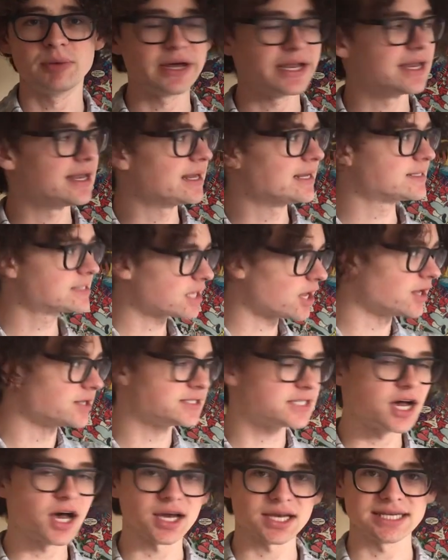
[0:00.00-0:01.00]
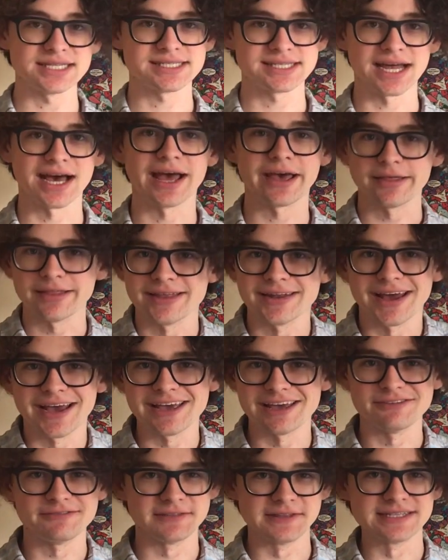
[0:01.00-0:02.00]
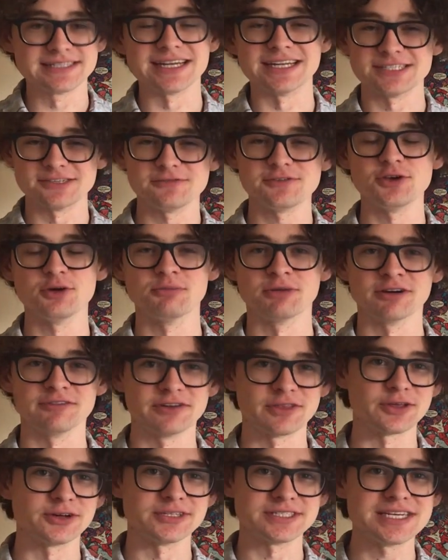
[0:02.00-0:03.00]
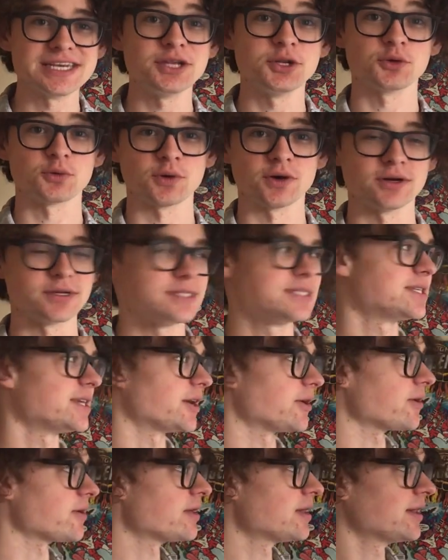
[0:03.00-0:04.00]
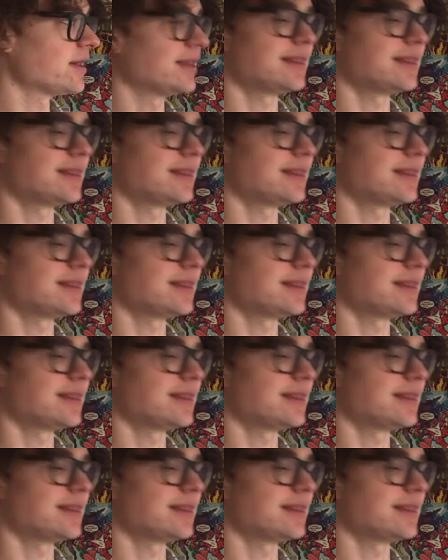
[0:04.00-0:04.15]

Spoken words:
but it's called Doggy Style, and I have the sense of humor of a 13-year-old, so